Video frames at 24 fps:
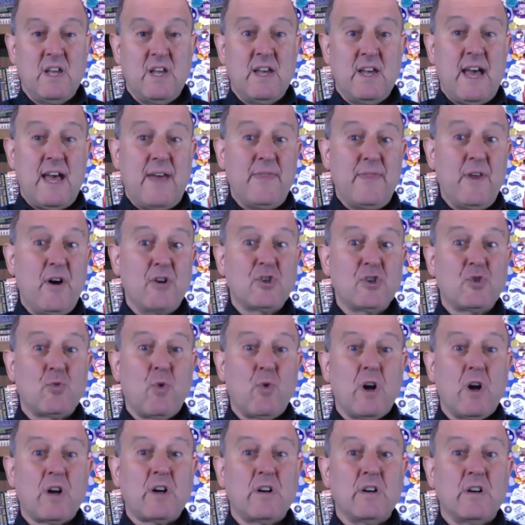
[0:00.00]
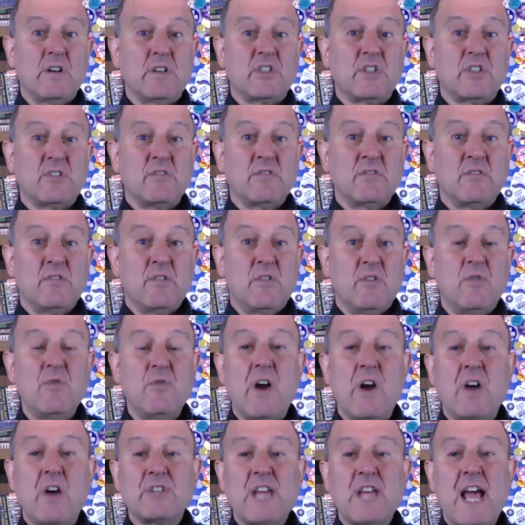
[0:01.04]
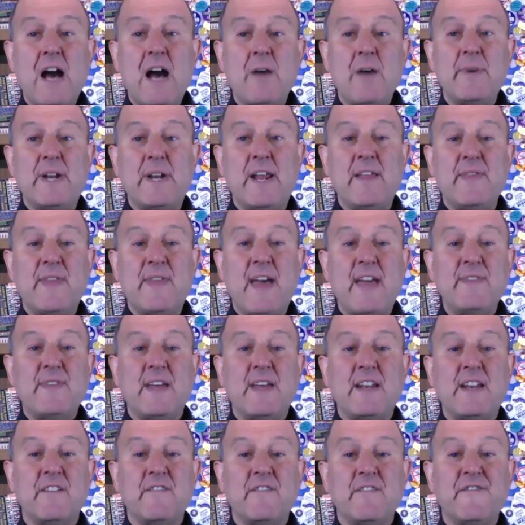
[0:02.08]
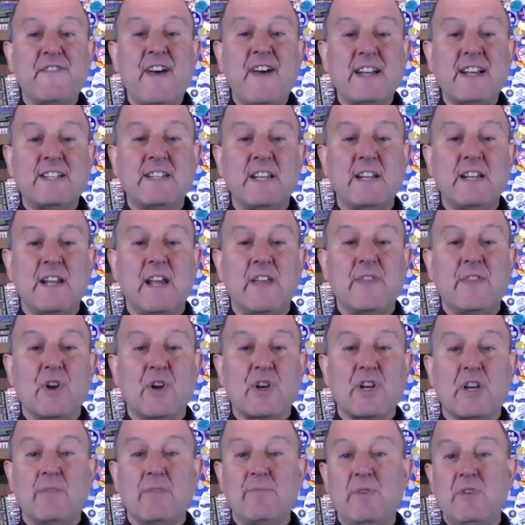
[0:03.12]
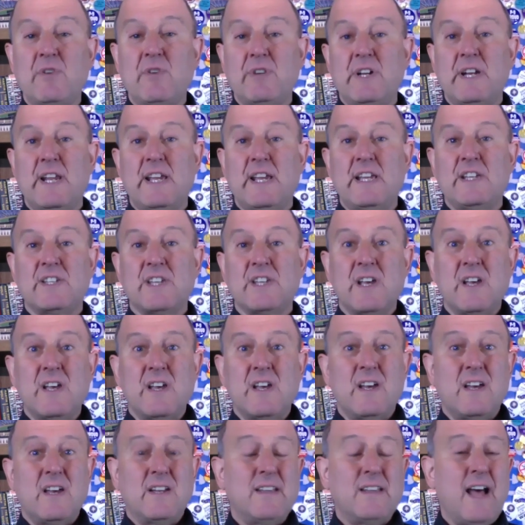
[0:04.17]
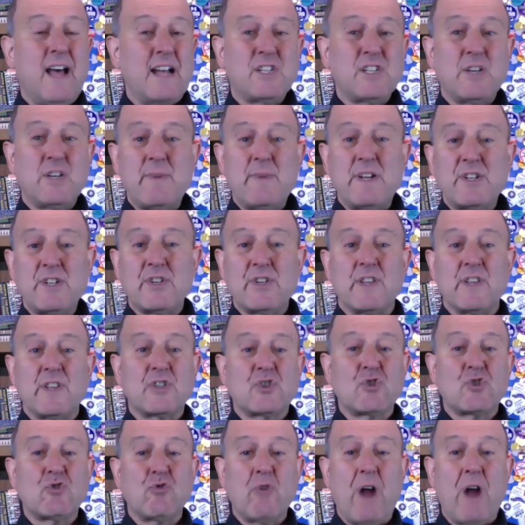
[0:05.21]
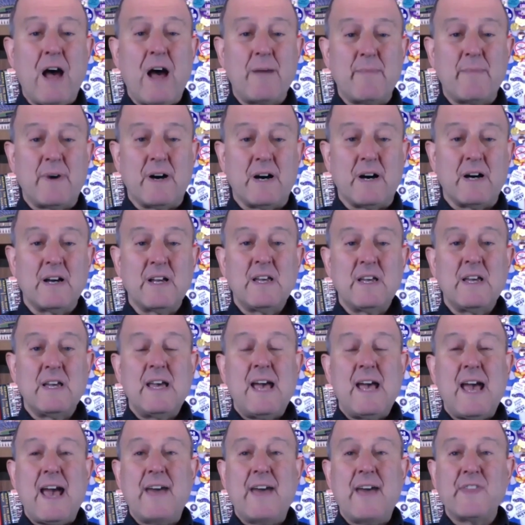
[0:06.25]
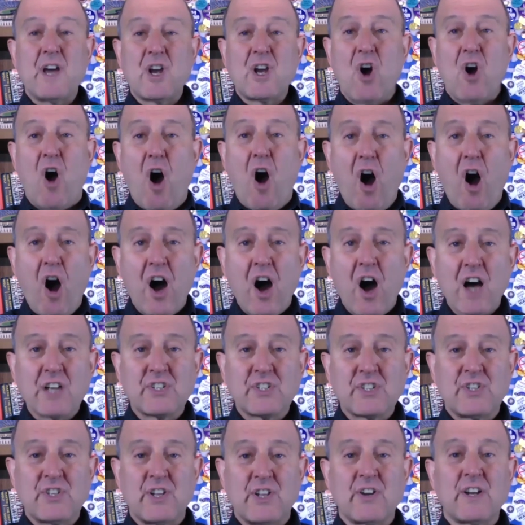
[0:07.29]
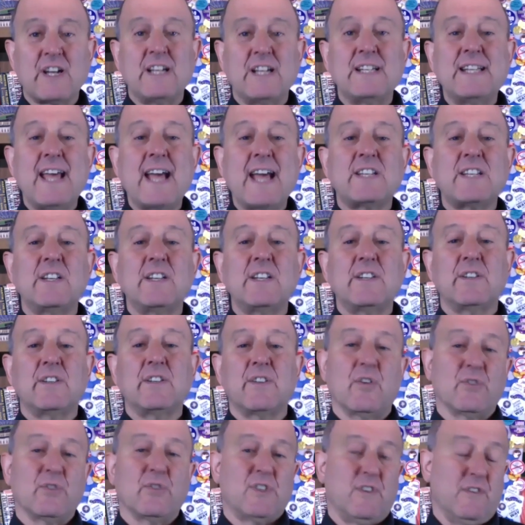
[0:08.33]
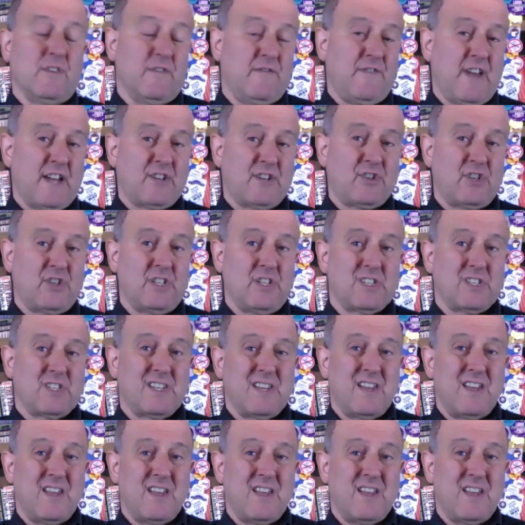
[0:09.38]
And those workers, who knows how many they then infected in their communities, not to mention the trauma and the costs that are connected to those infections.